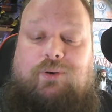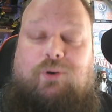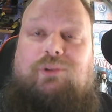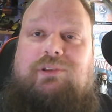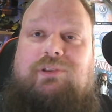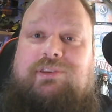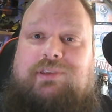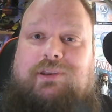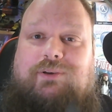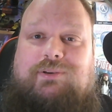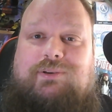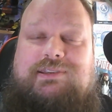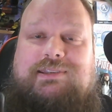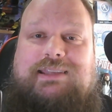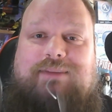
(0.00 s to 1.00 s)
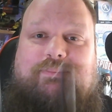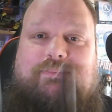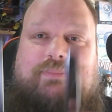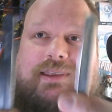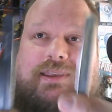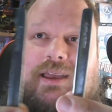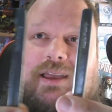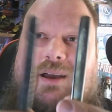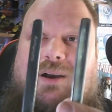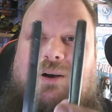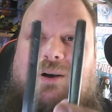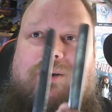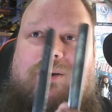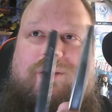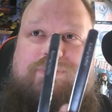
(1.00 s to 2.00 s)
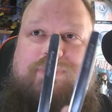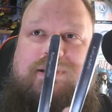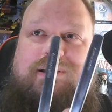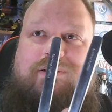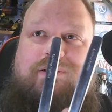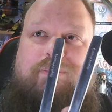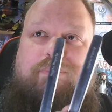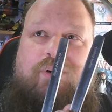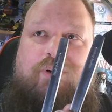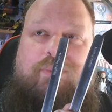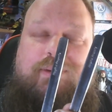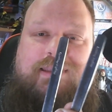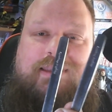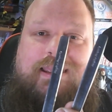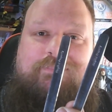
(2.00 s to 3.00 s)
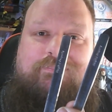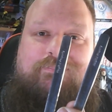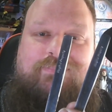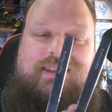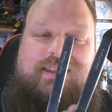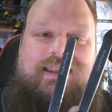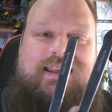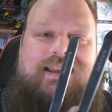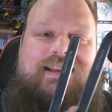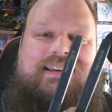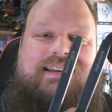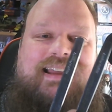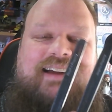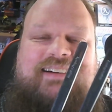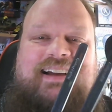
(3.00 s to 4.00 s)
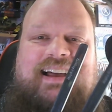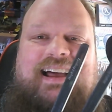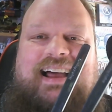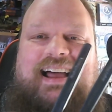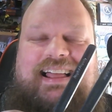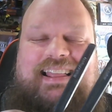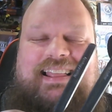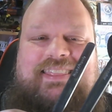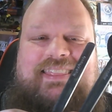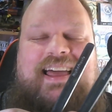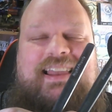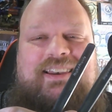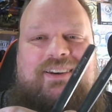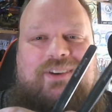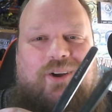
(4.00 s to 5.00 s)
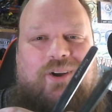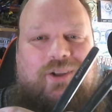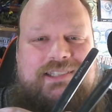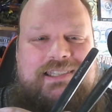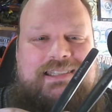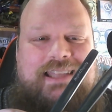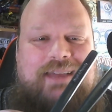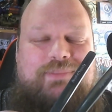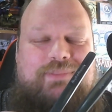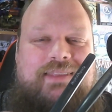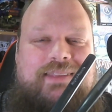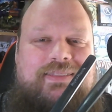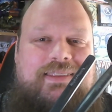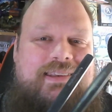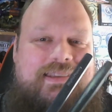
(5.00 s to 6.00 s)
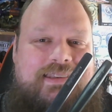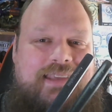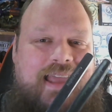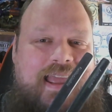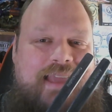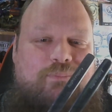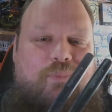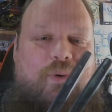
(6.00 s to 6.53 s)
also stamped hospital property. Now, they're not stamped in the same